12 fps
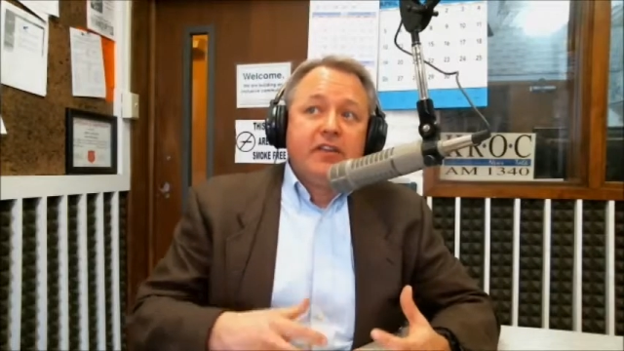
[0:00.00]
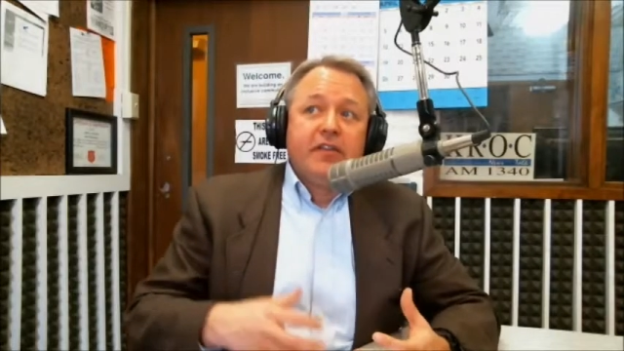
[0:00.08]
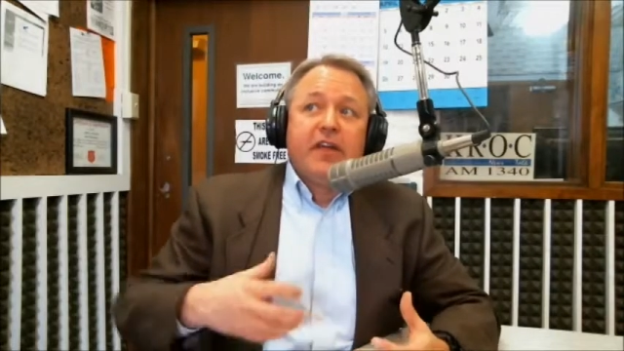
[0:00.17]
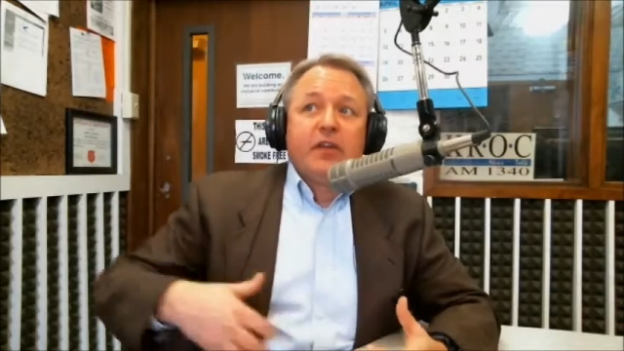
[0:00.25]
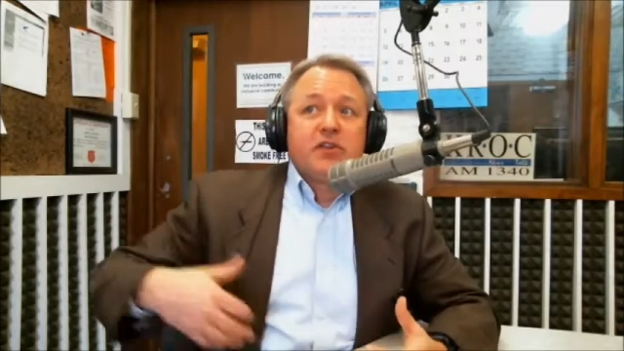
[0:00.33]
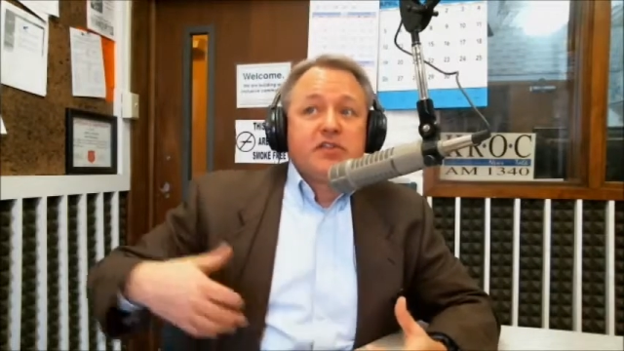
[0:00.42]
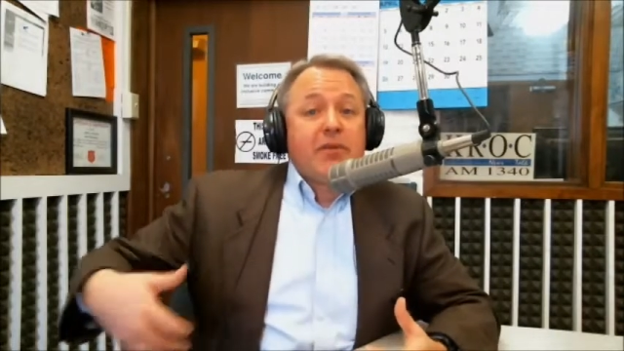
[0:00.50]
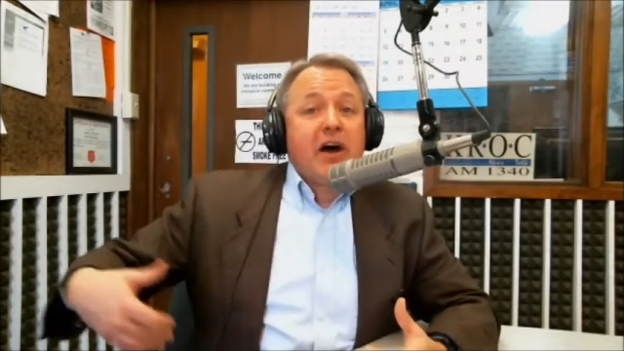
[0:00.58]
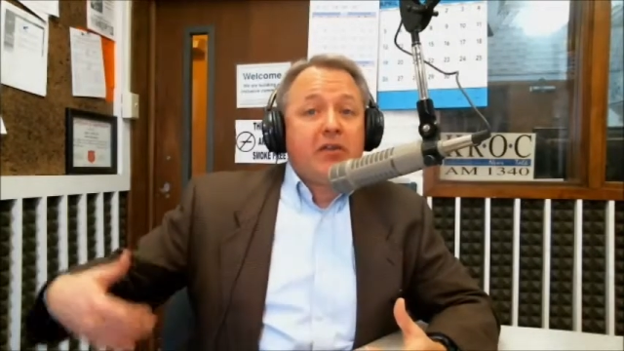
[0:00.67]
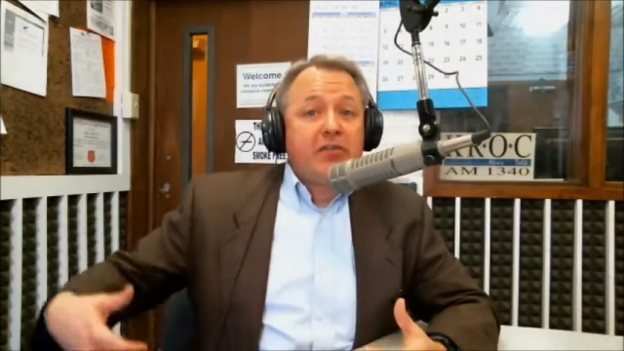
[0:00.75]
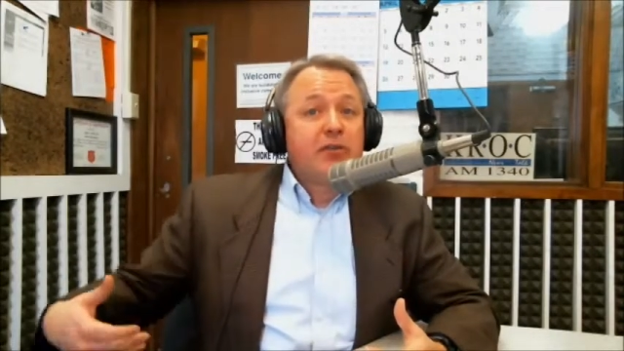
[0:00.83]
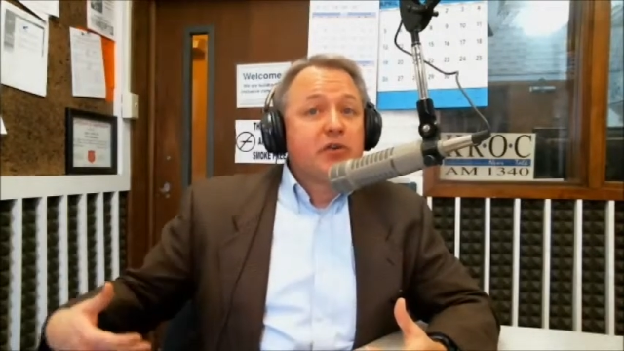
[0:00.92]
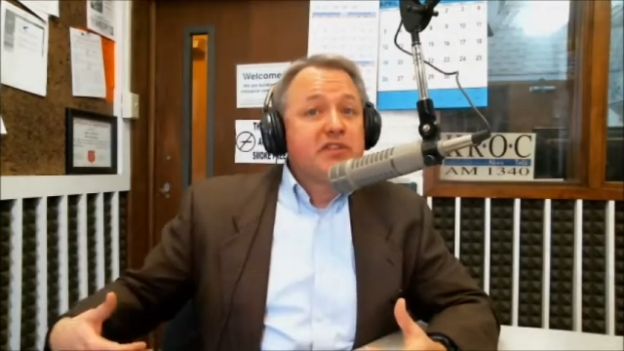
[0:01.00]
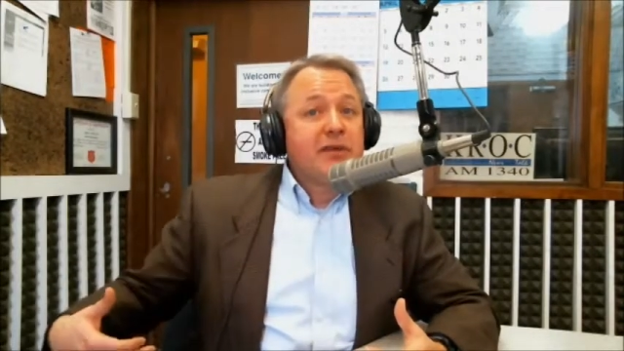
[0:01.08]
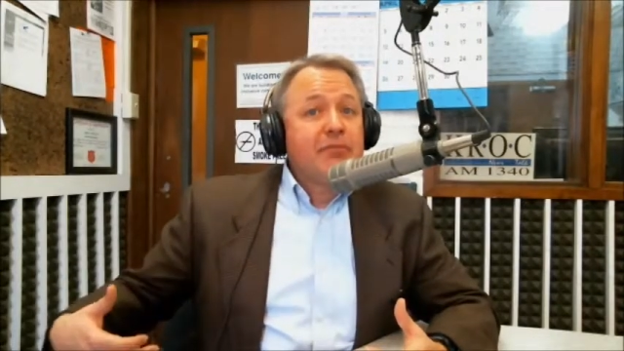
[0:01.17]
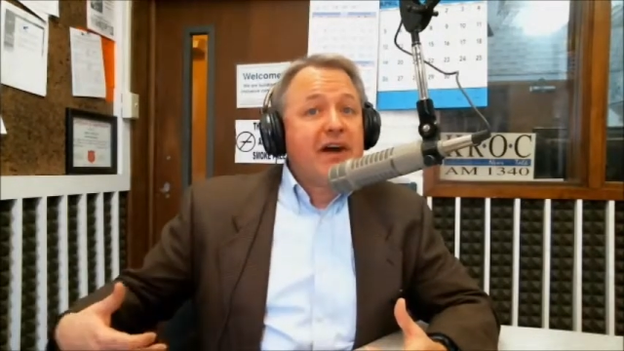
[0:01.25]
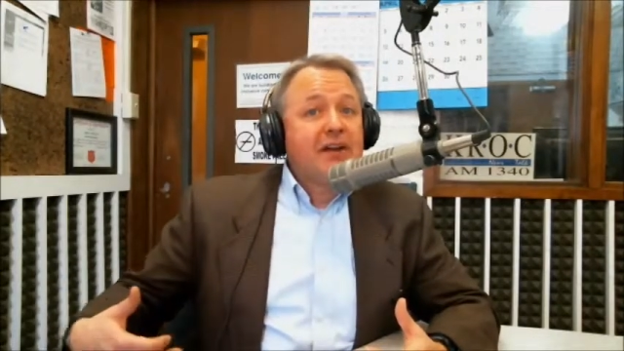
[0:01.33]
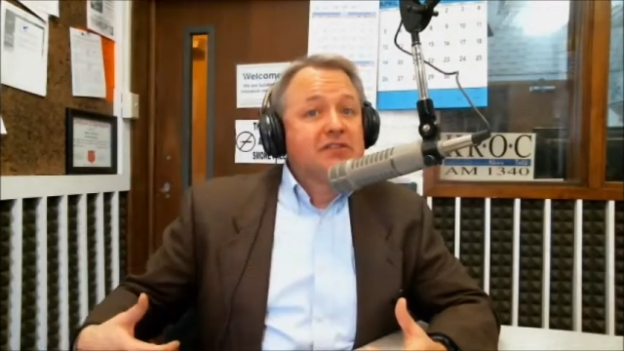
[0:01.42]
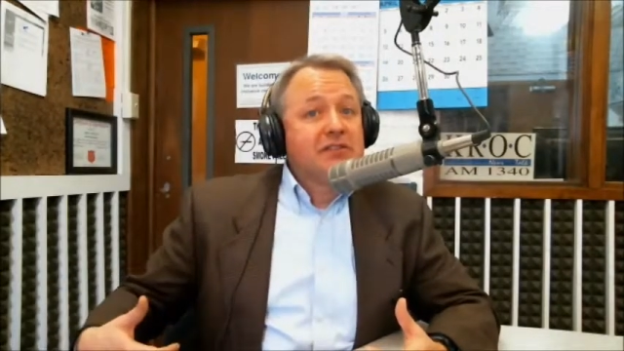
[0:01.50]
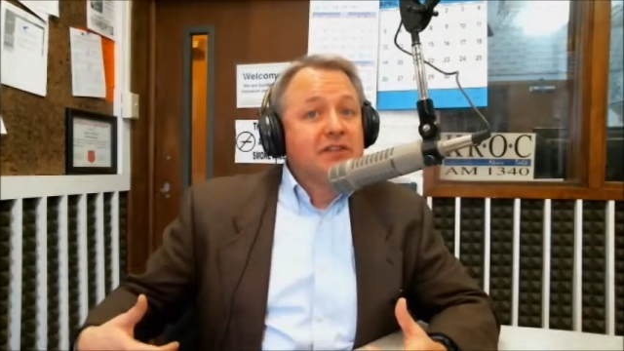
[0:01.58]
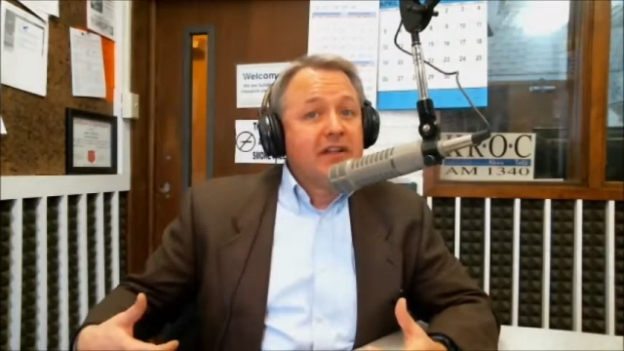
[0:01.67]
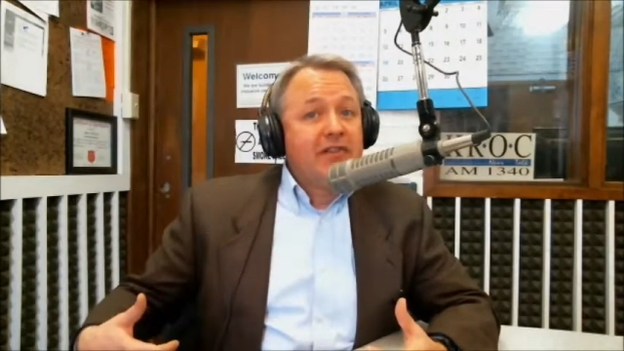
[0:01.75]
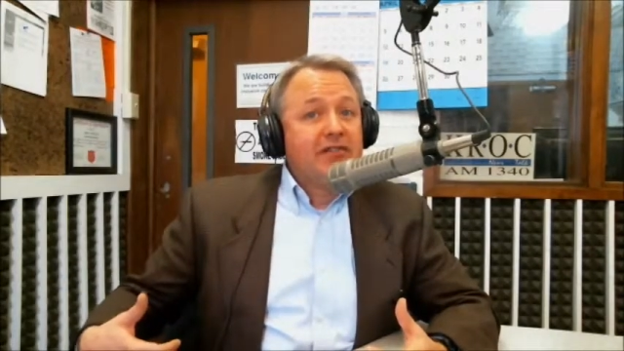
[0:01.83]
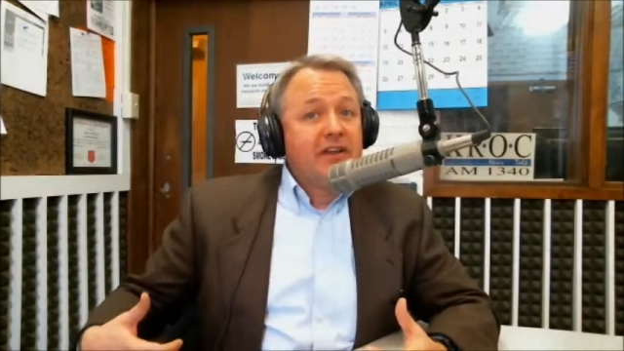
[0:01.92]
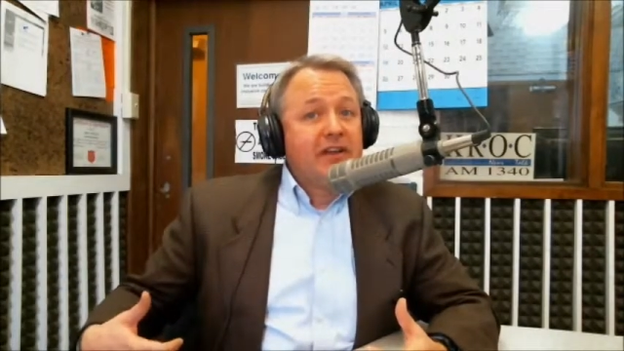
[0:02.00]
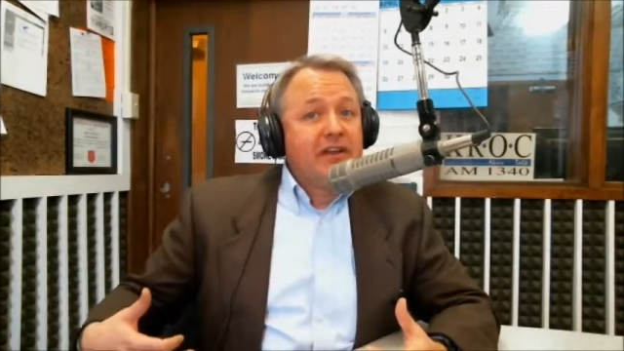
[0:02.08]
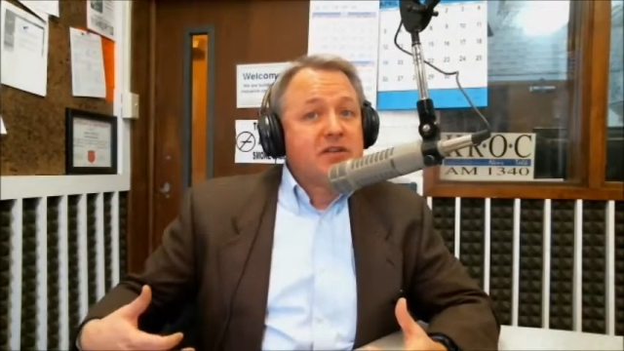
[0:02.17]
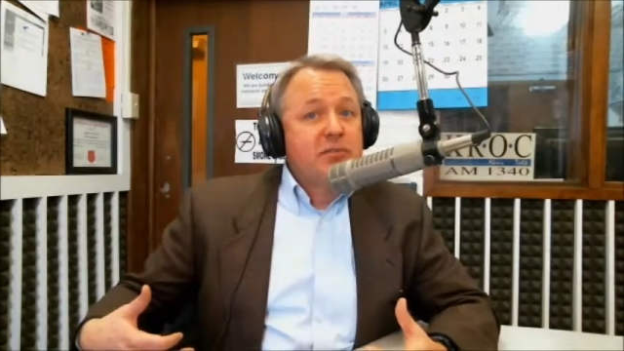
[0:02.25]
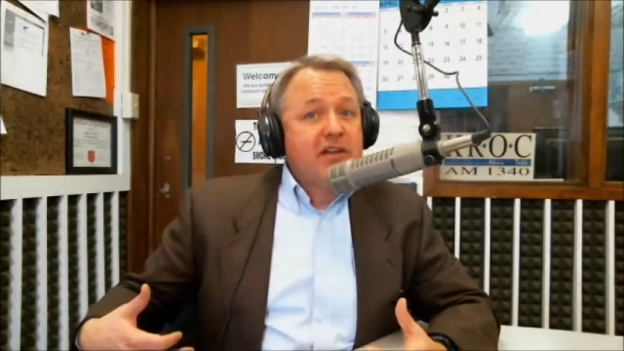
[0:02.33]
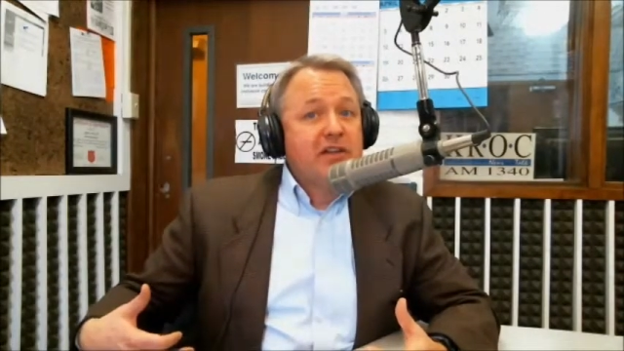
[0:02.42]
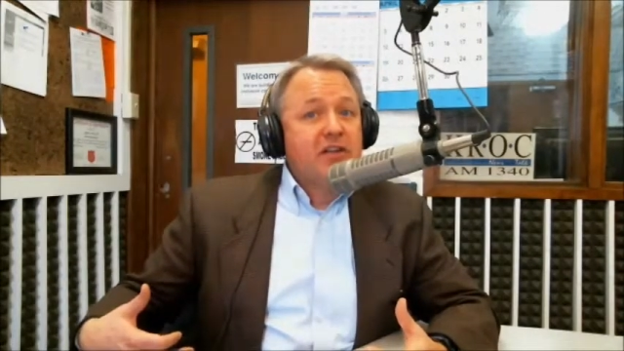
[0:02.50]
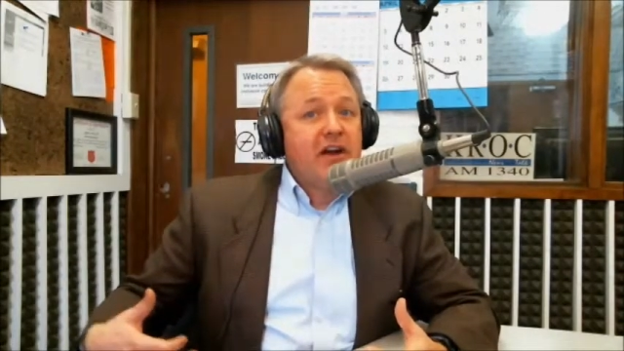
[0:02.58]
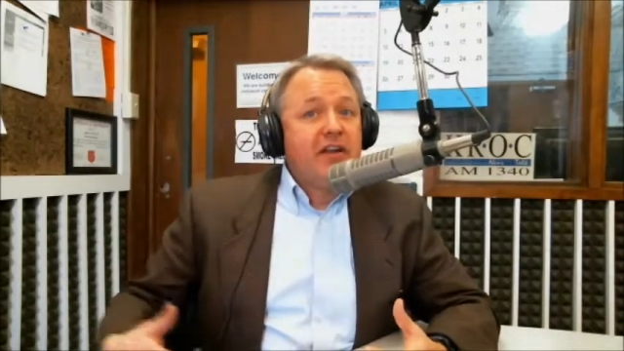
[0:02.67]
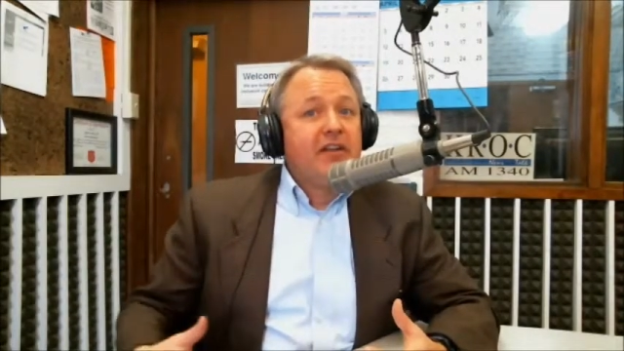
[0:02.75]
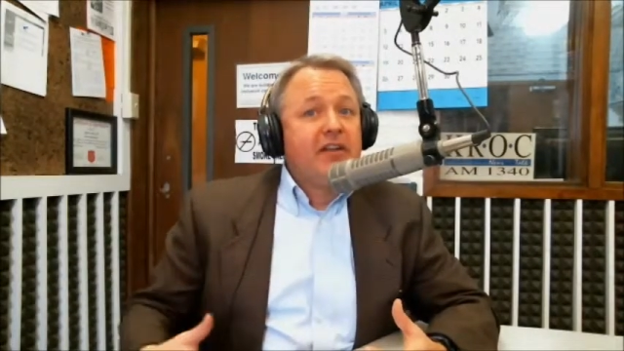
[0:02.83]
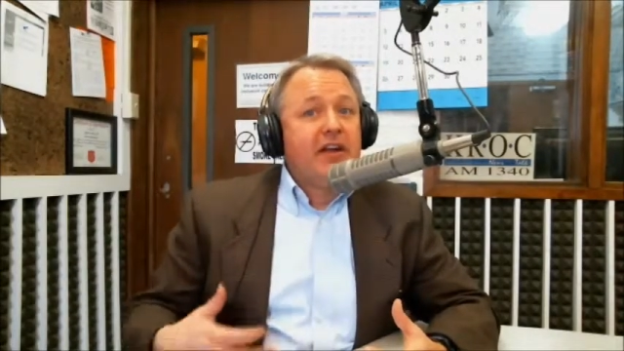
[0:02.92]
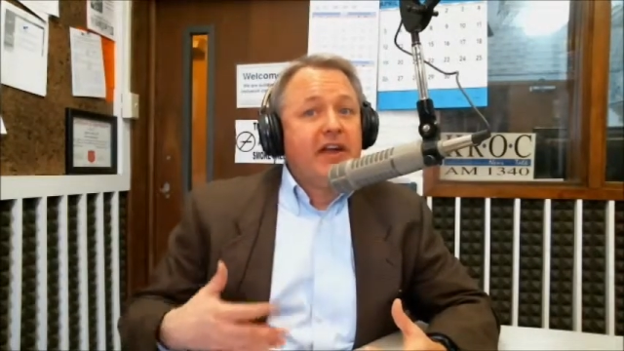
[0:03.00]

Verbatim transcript: Then there's about 13 miles left that need to be done,